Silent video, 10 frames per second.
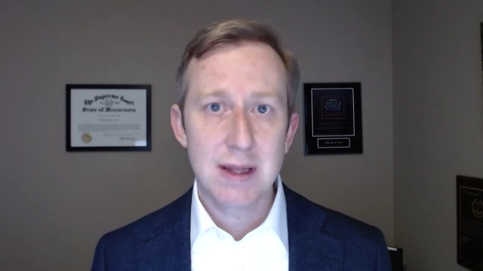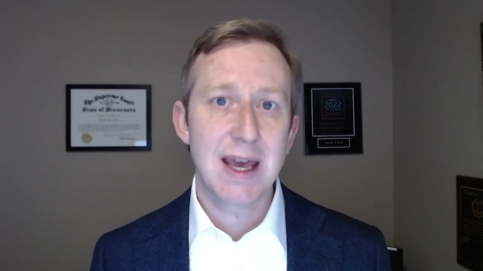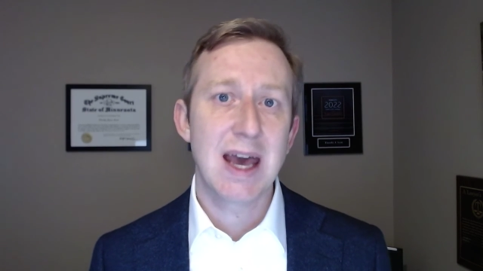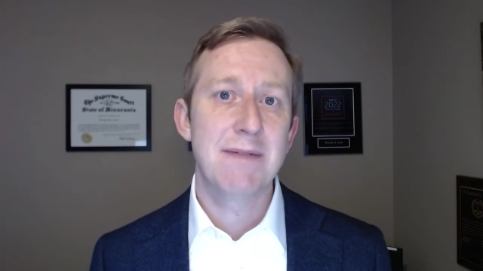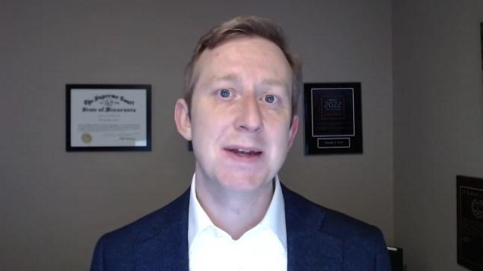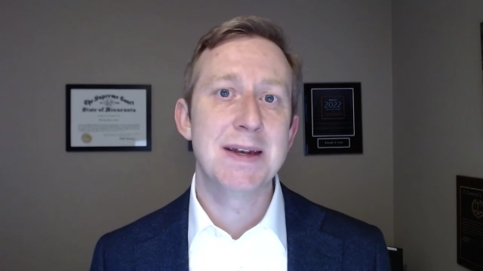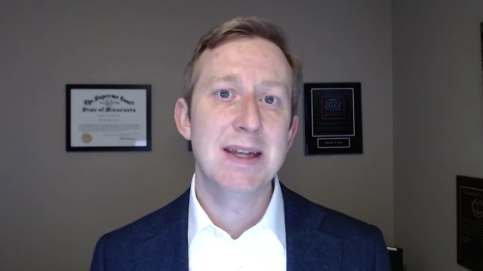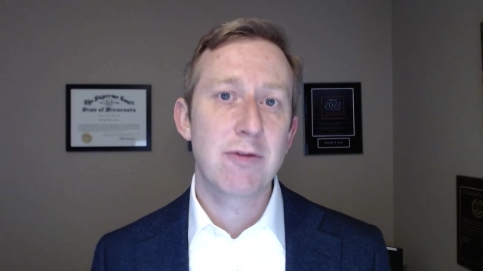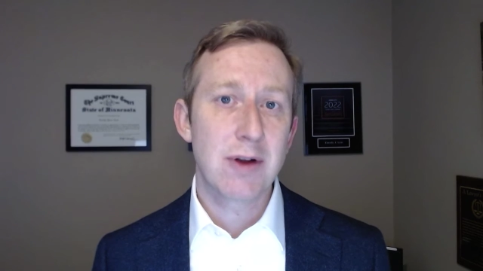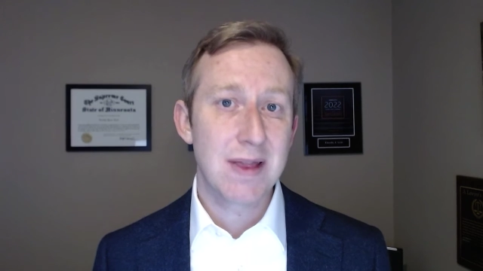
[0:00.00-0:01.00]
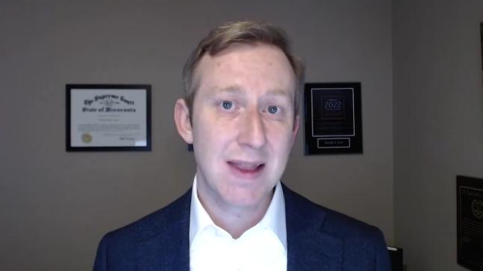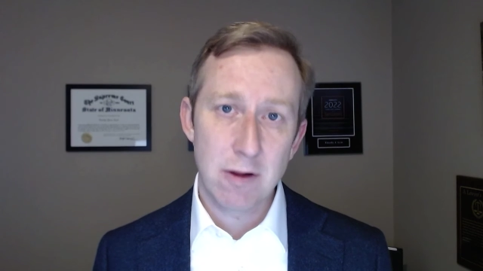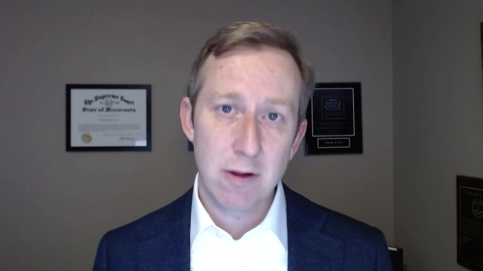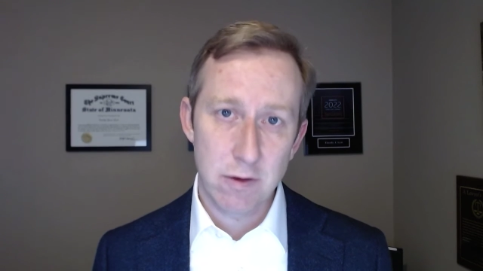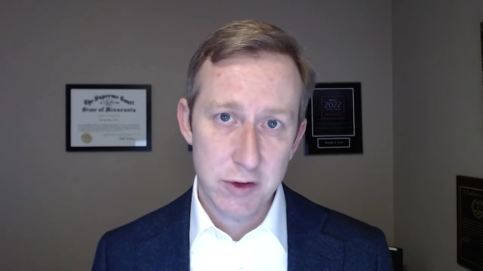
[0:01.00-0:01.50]
and they have a different
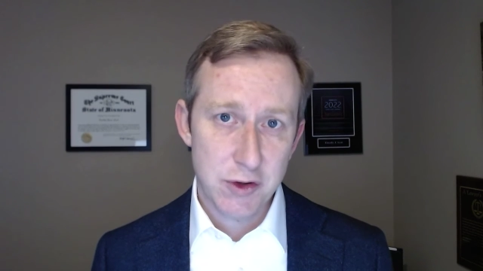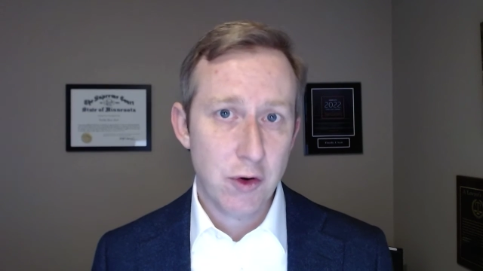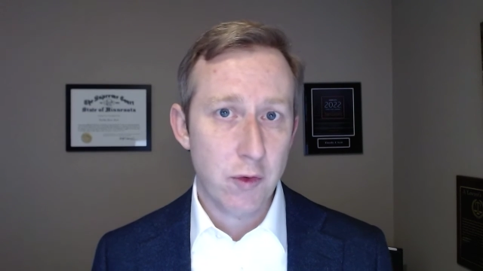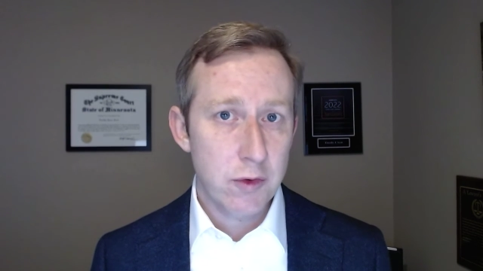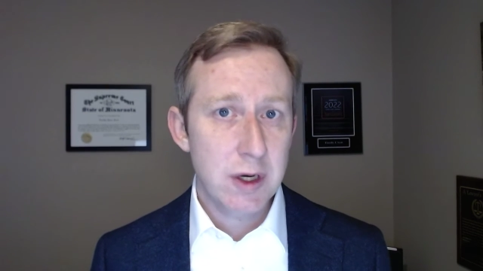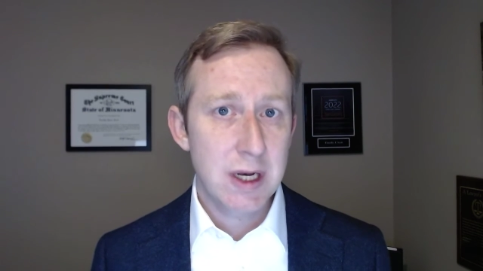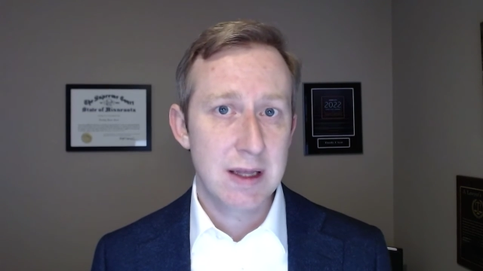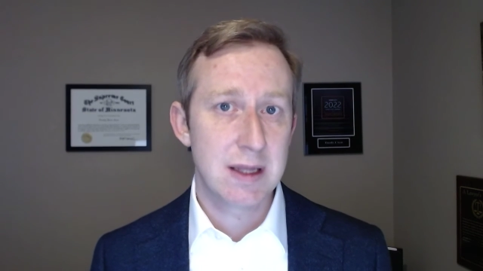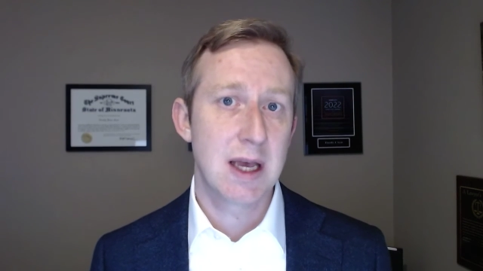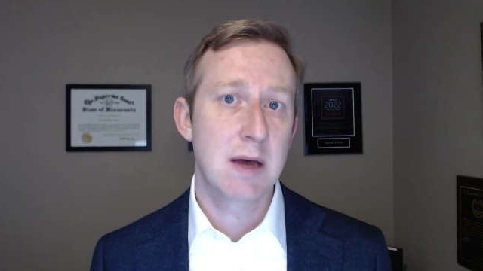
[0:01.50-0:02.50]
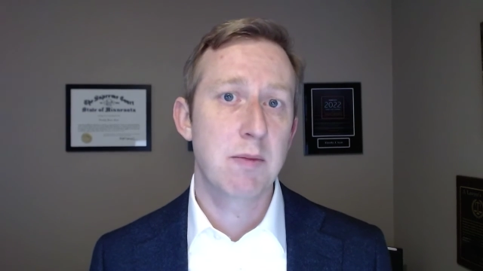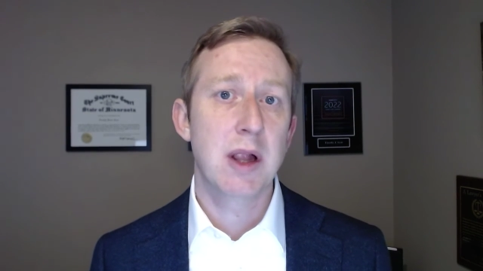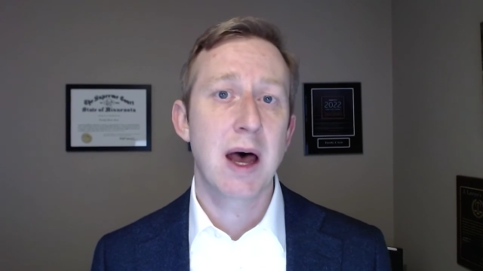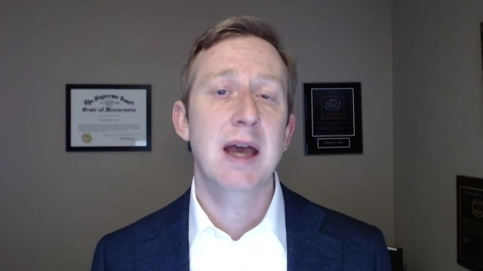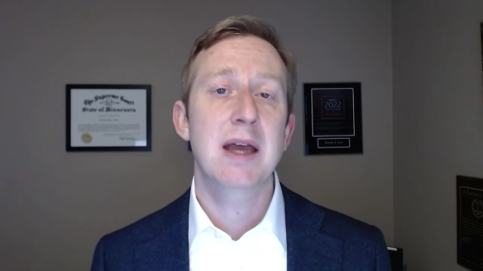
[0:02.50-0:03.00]
level of scrutiny that they
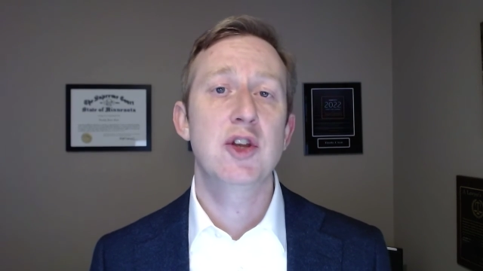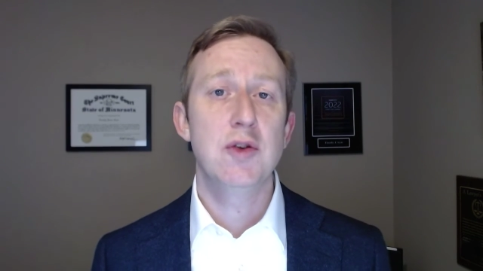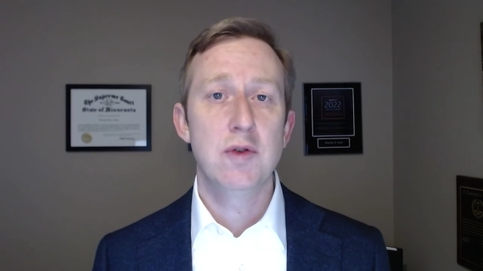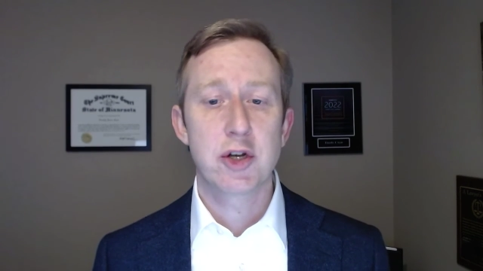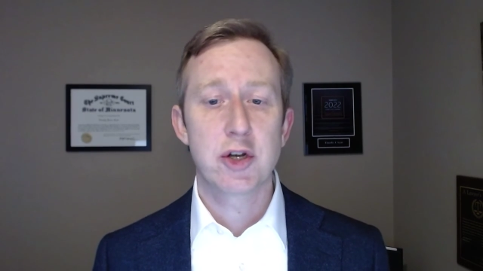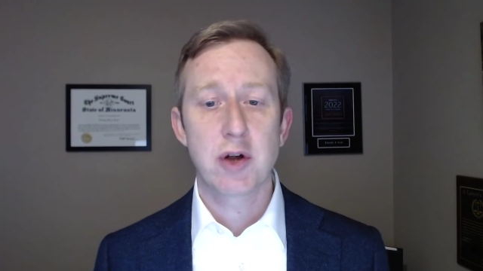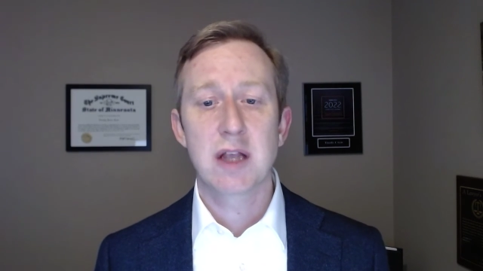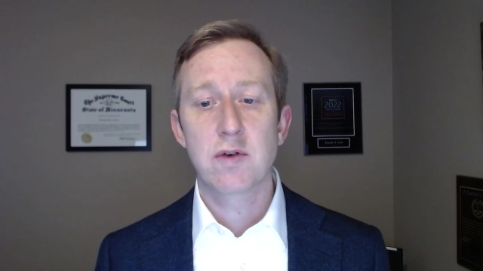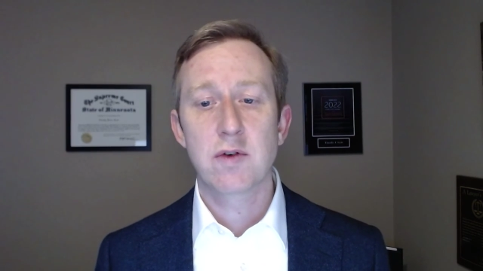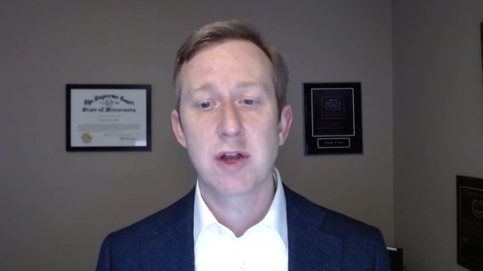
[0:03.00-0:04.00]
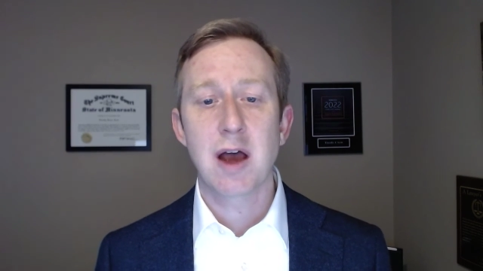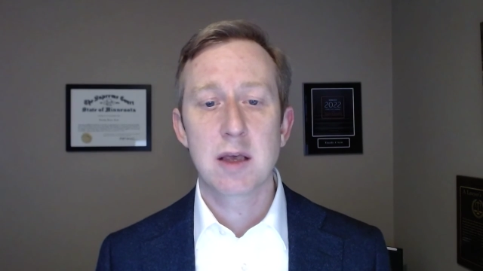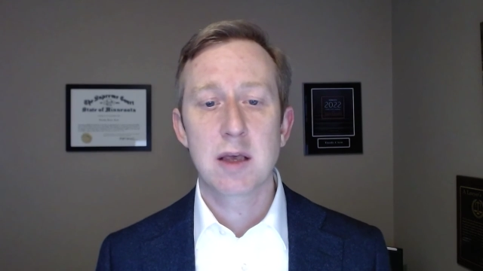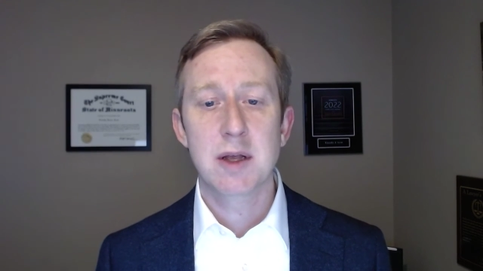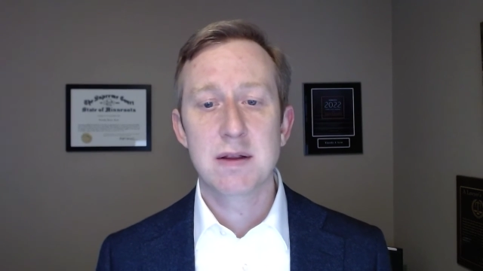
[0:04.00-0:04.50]
apply to the transfer
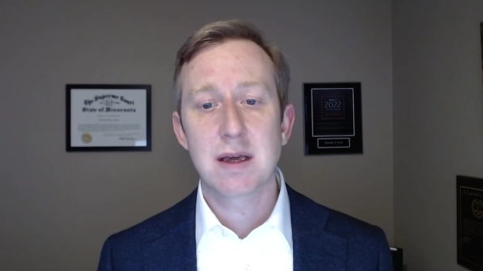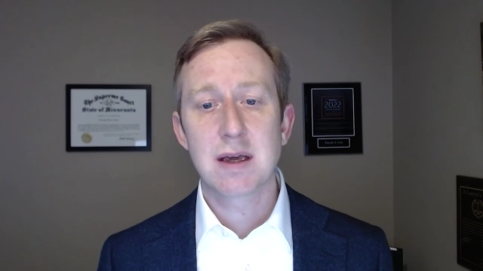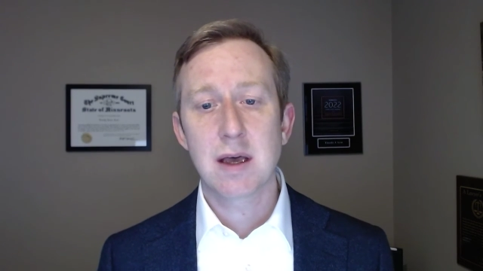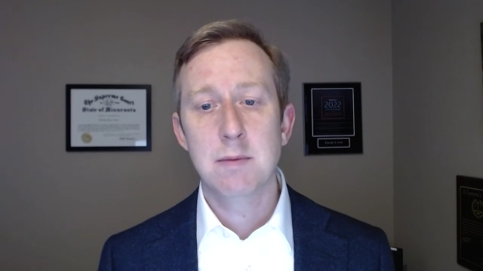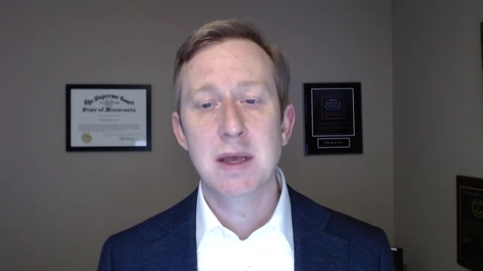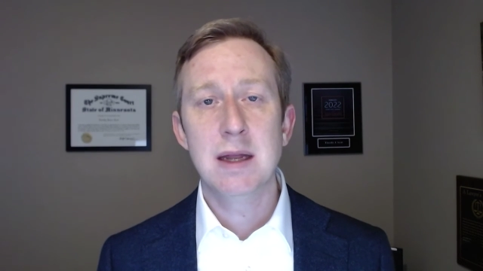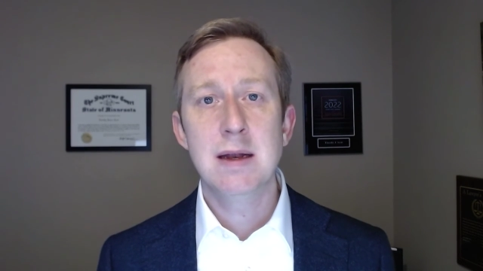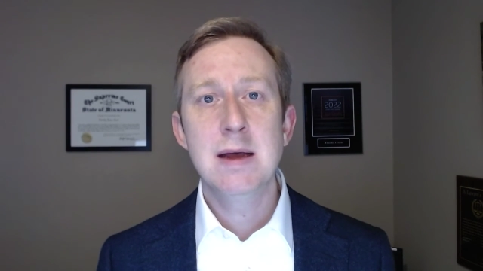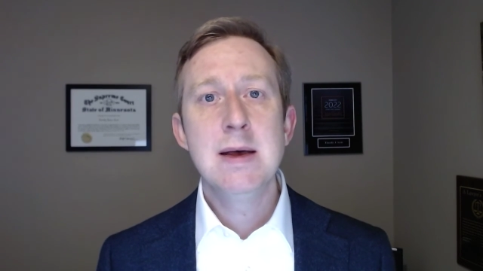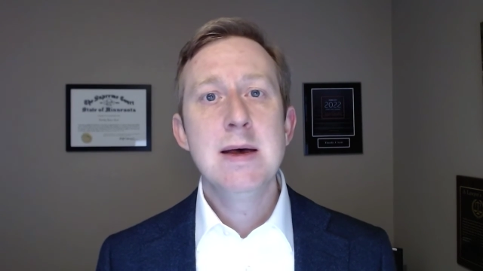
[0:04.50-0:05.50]
documents that come in.